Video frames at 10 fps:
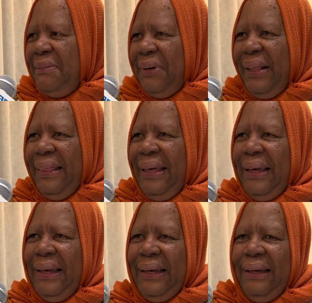I
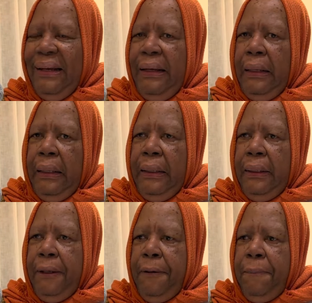think,
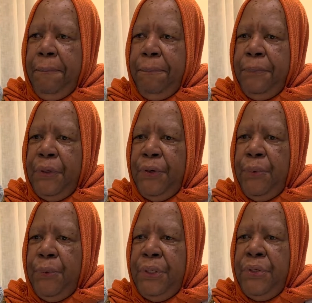you know,
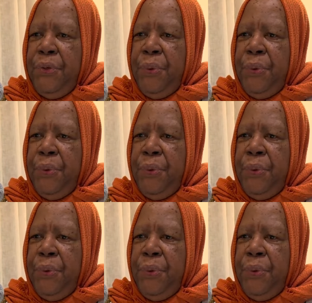when you